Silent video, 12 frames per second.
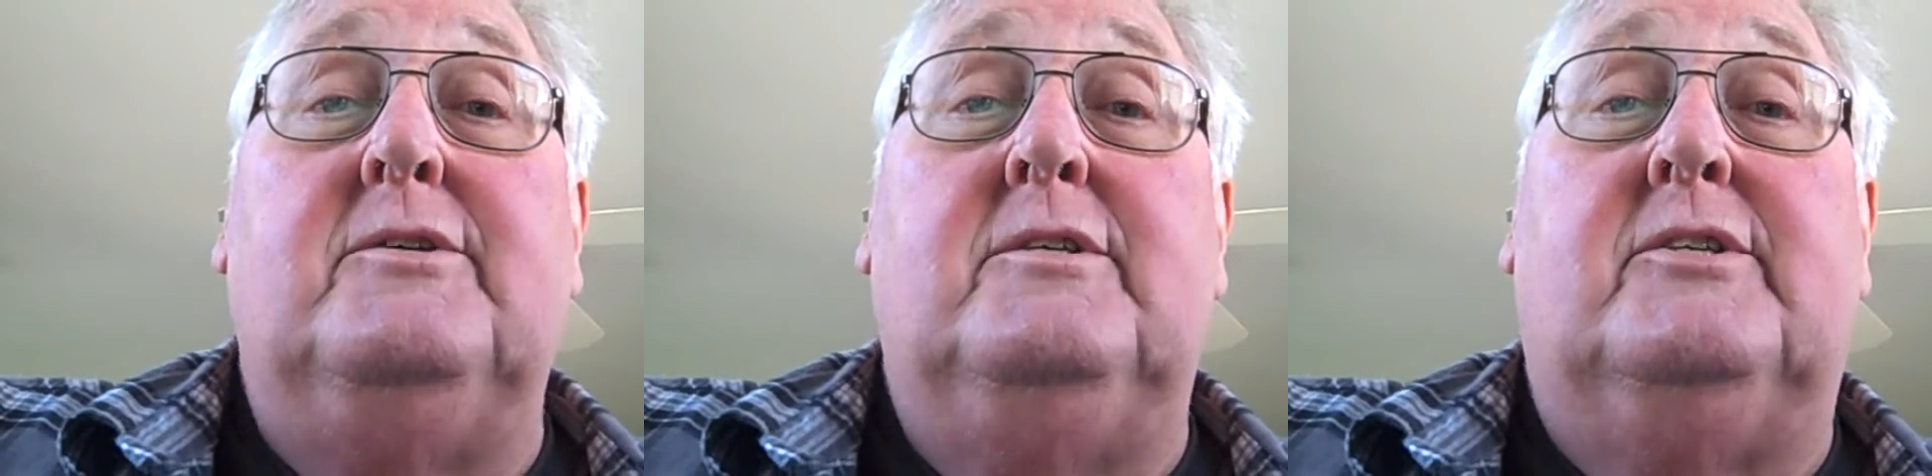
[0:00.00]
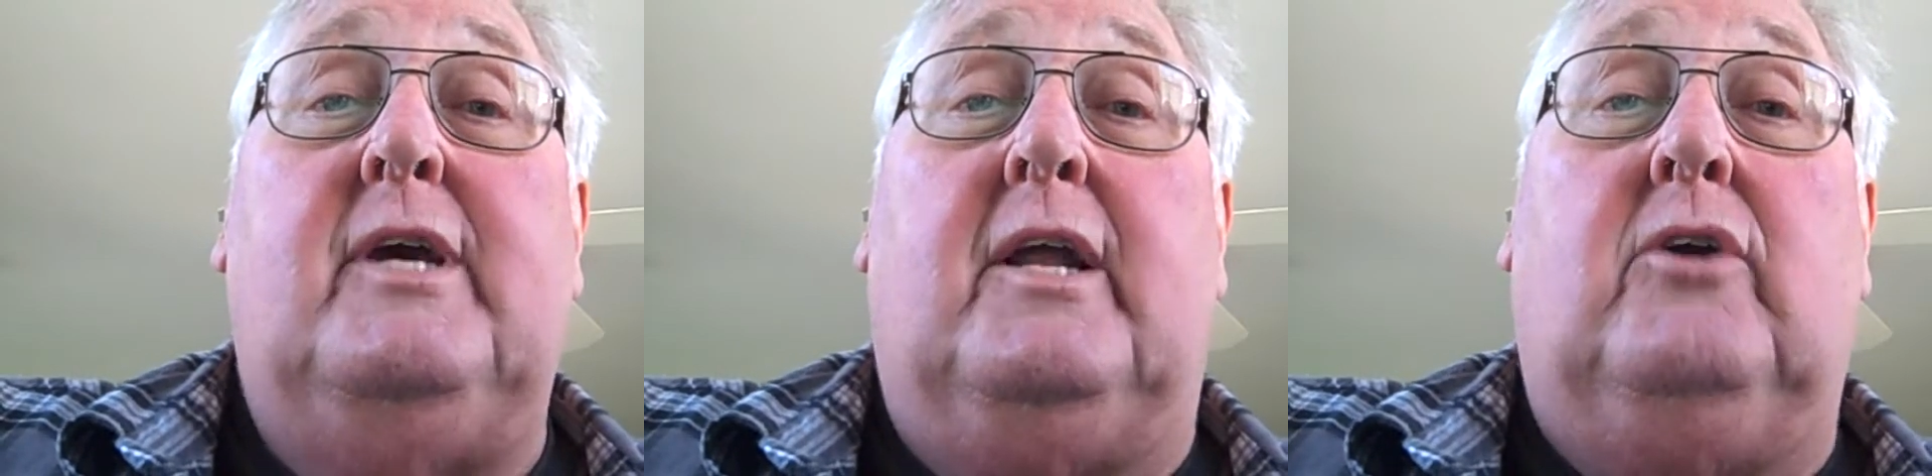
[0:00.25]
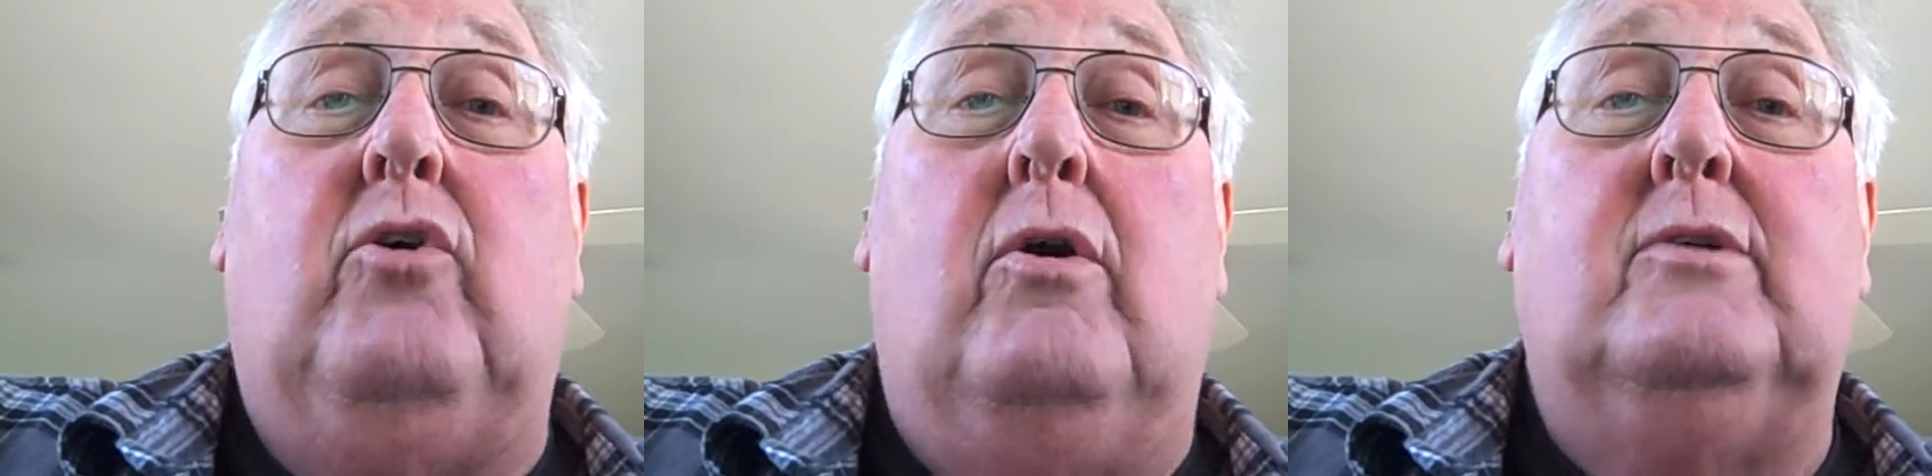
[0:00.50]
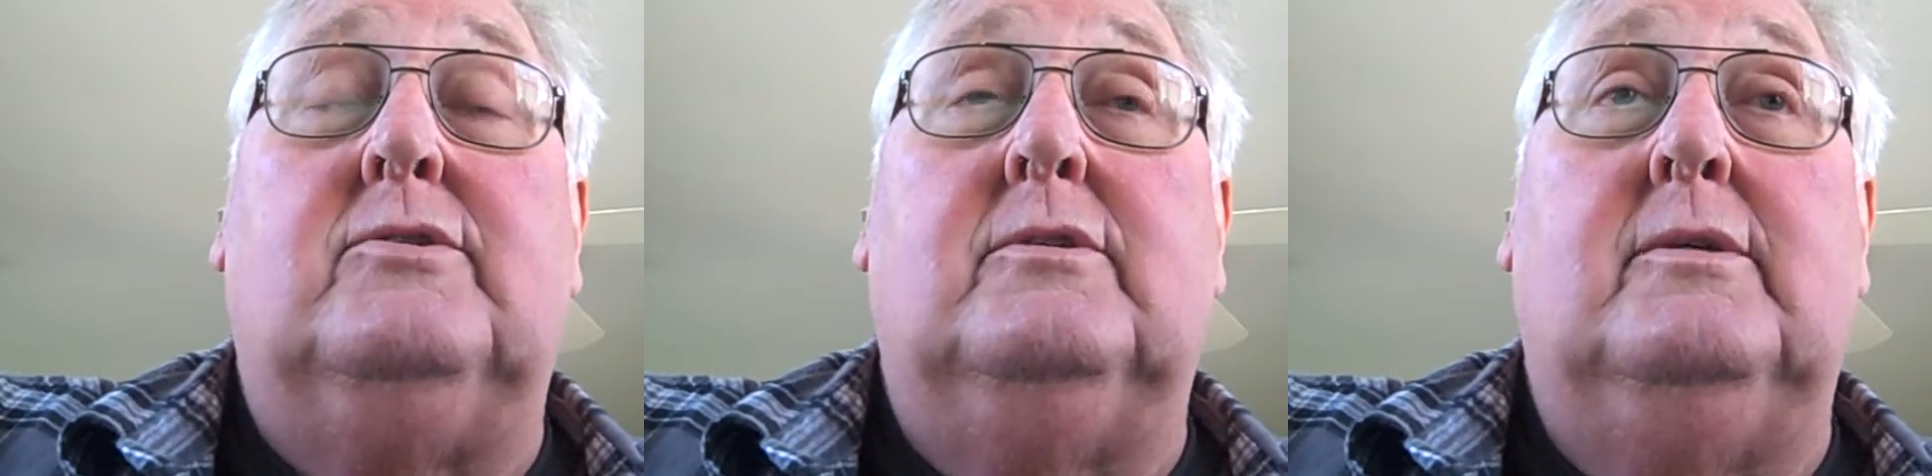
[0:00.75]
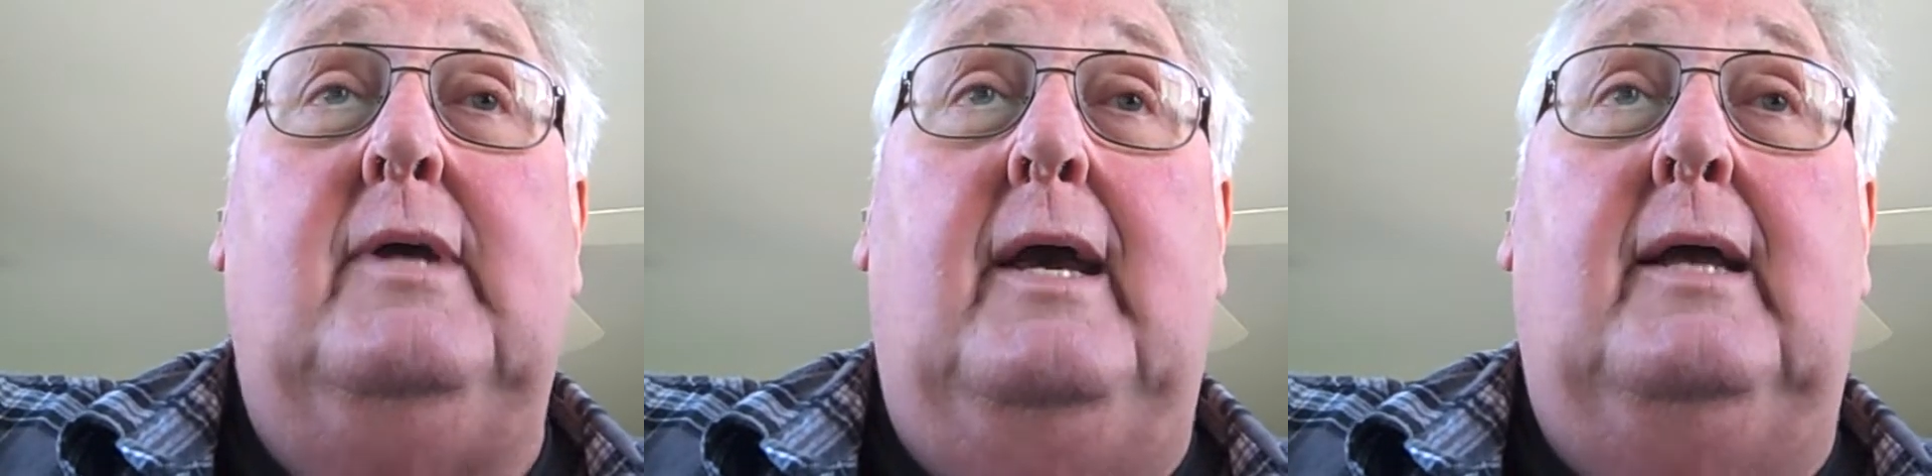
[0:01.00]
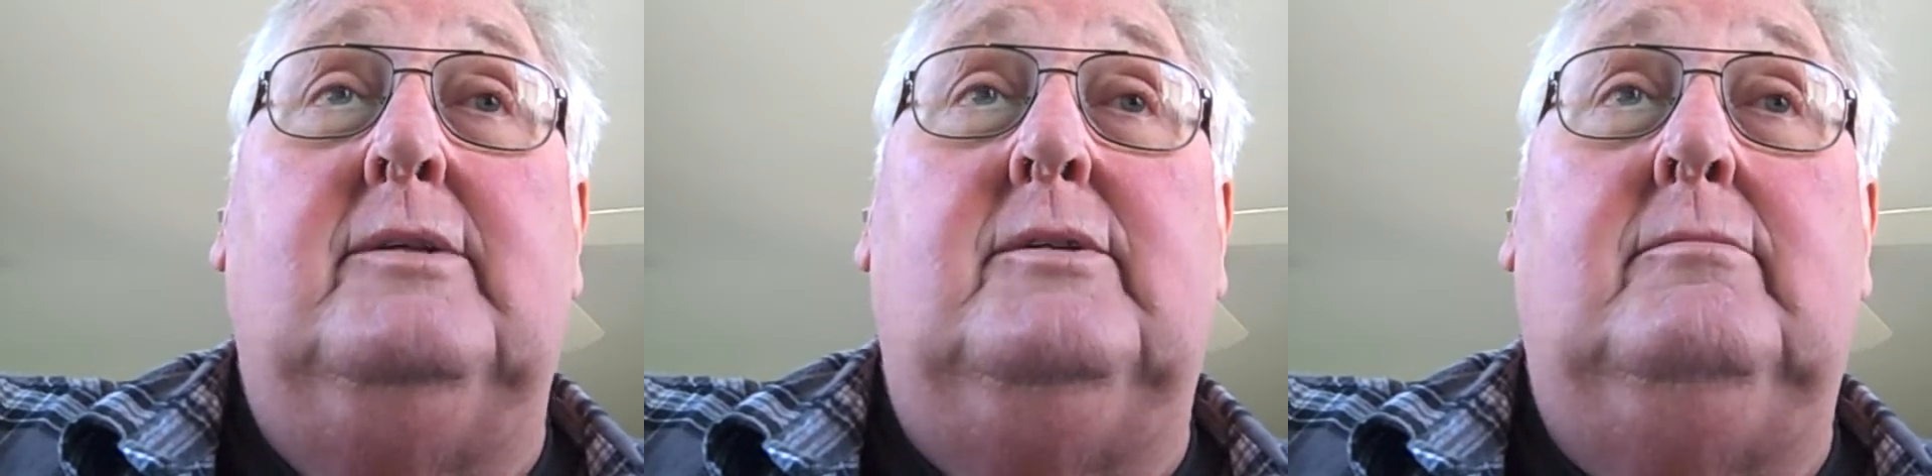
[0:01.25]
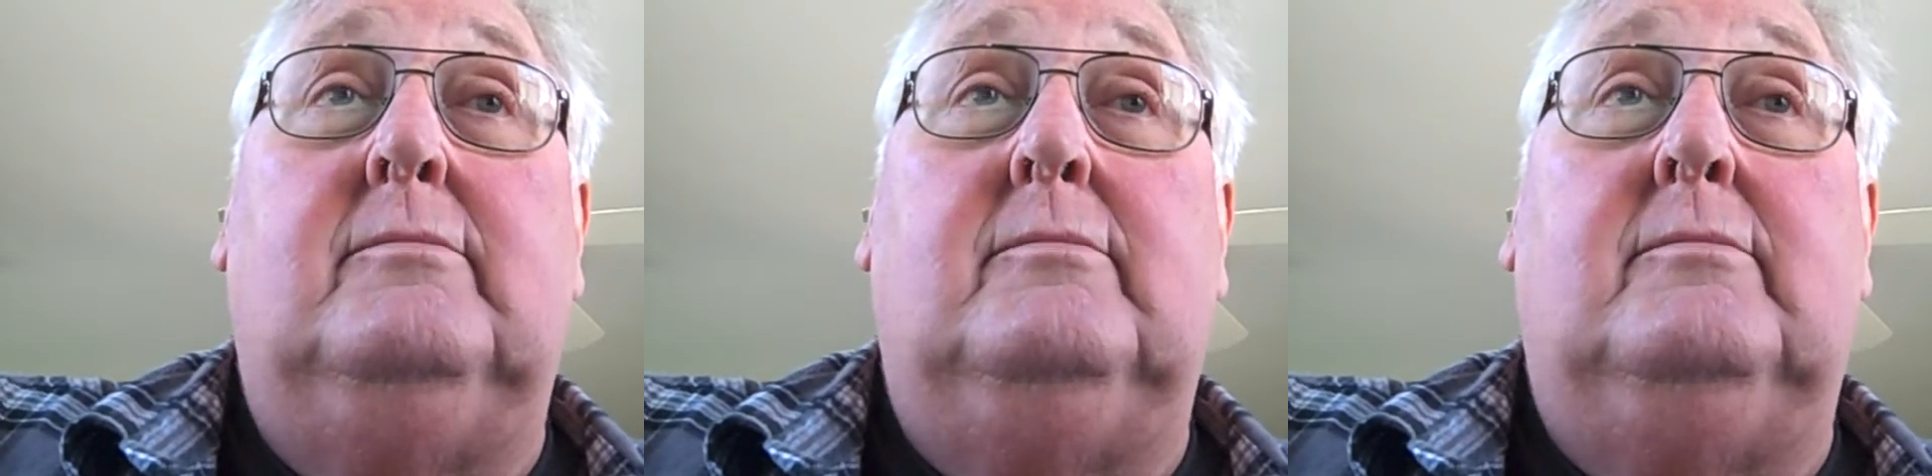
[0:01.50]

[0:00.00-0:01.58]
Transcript: set a course and